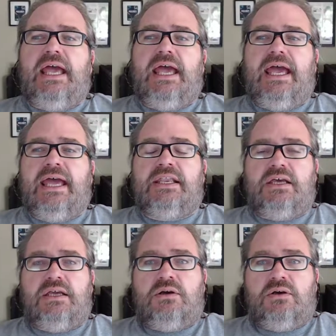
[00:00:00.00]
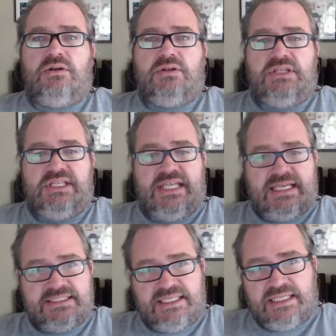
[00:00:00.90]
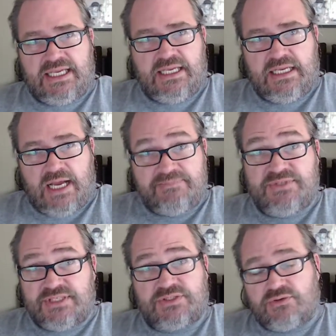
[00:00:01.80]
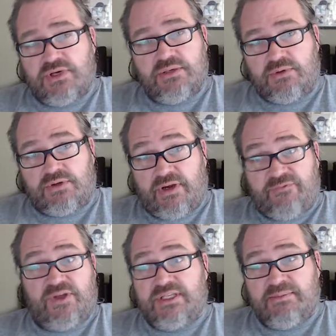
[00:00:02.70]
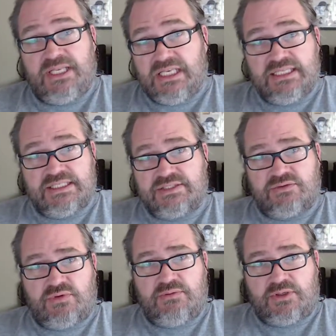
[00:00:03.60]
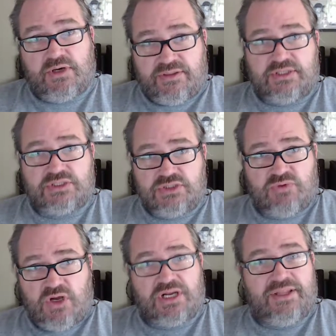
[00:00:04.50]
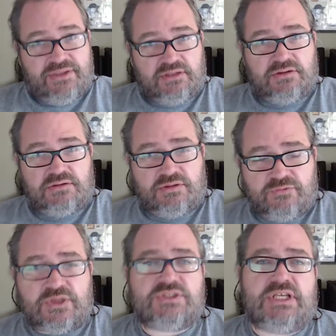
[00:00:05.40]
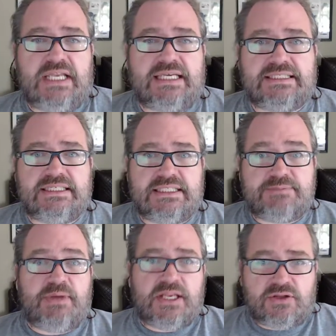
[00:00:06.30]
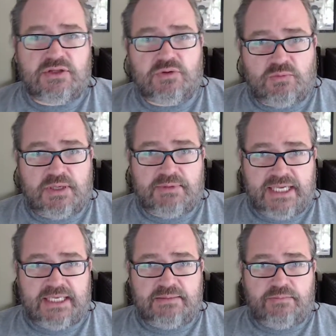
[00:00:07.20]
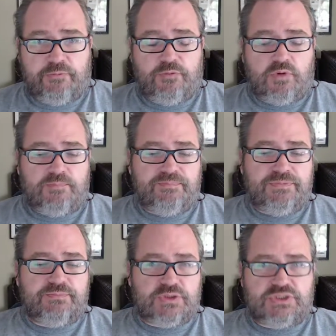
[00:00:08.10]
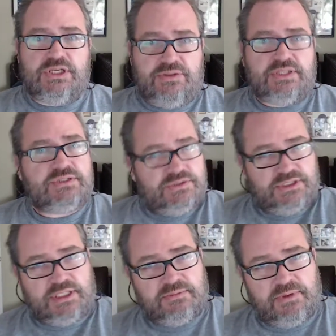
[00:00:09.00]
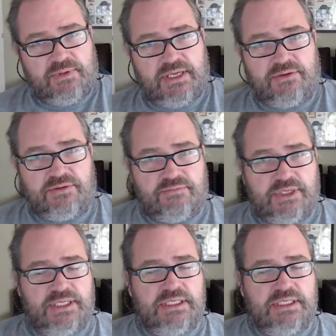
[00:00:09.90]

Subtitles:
And yesterday, I'm disagreeing with her. I fundamentally disagree with her. I think she's wrong. I think that the first scene as is better than the way we had it before. But she thinks the other way around, right?